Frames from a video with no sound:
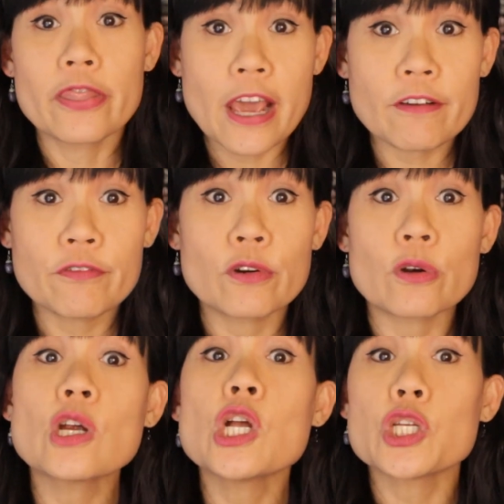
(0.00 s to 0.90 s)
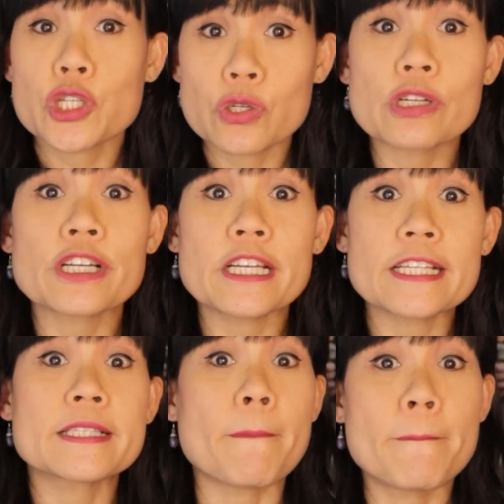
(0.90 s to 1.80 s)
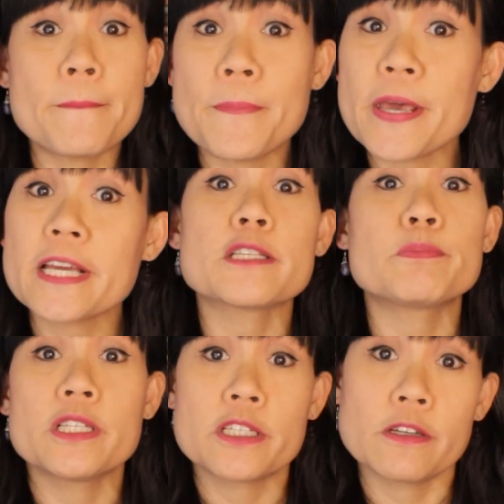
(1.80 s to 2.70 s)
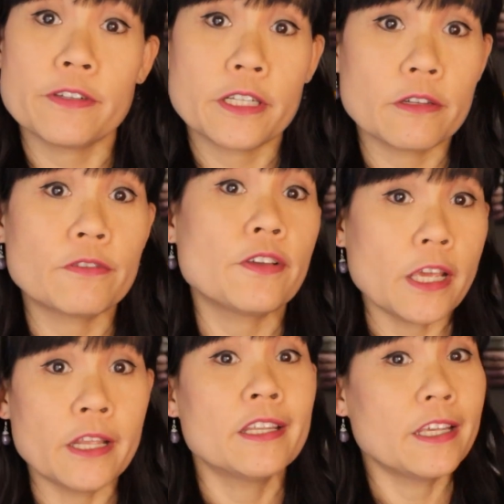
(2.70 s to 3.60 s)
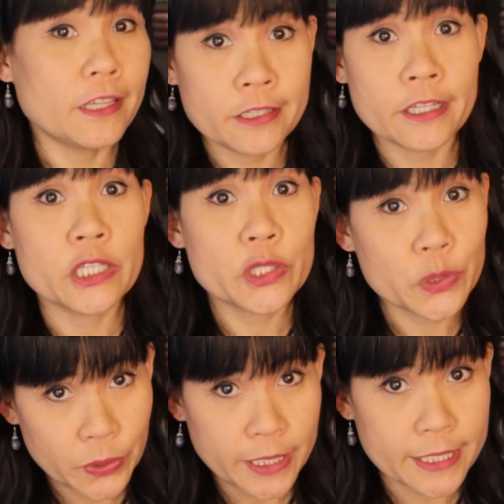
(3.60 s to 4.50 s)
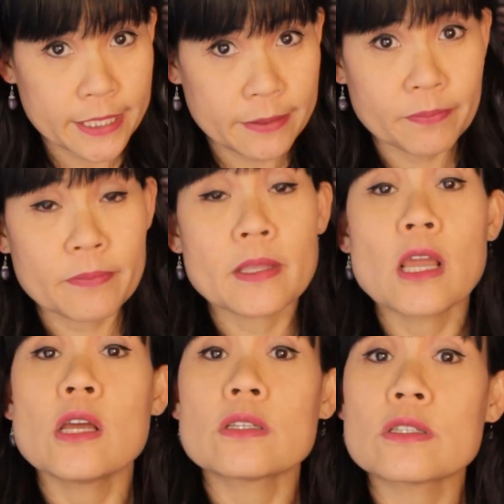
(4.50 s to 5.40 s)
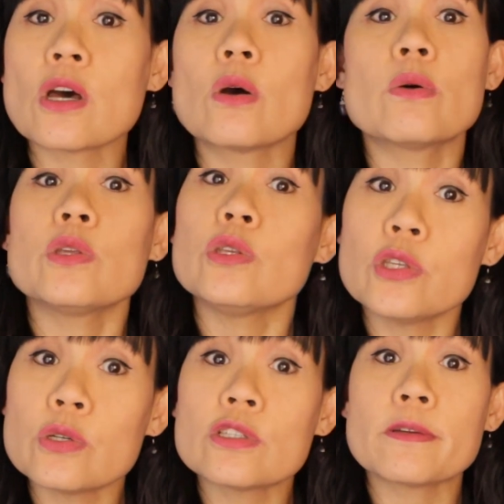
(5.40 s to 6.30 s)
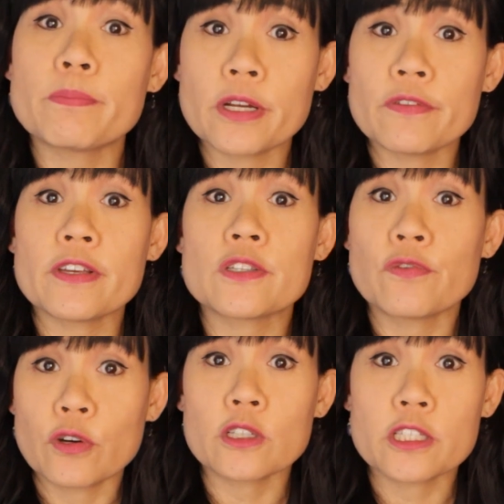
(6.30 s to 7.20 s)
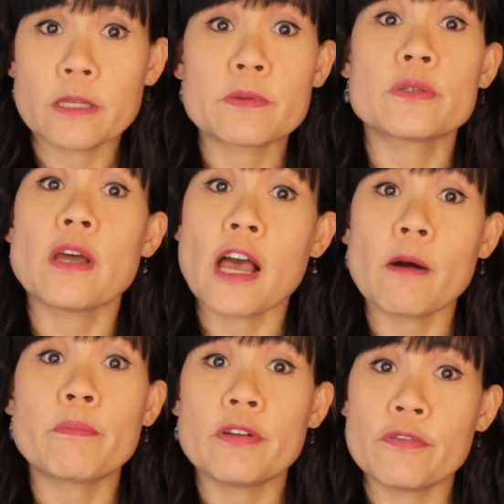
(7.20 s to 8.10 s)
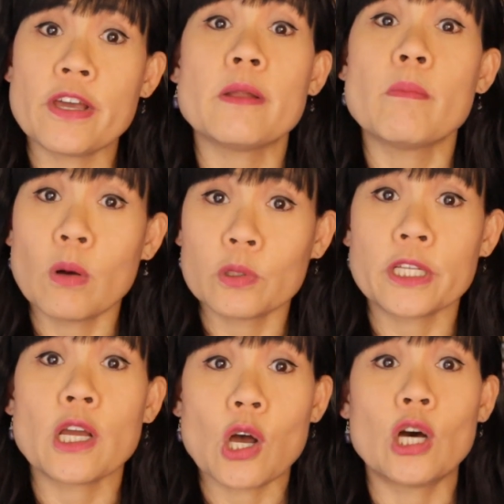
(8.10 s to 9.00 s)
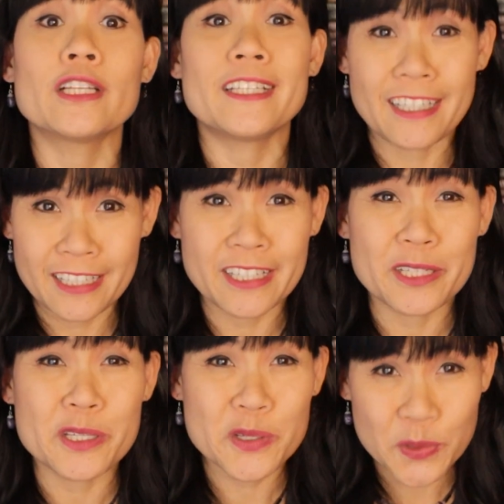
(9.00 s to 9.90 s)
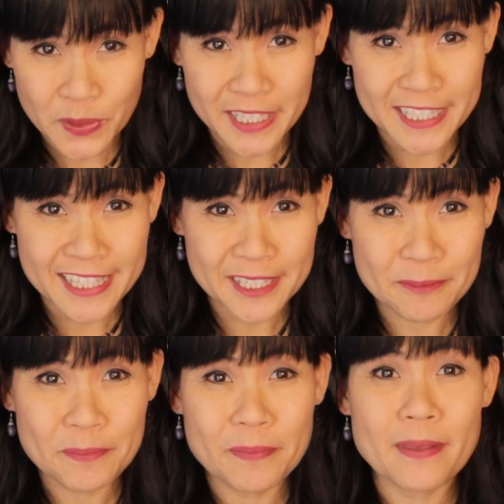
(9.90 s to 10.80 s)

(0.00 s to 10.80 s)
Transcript: Therefore, sugar is the biggest preservative in Indian sweets. So, use the previous four tips to help prevent molding on Indian sweets.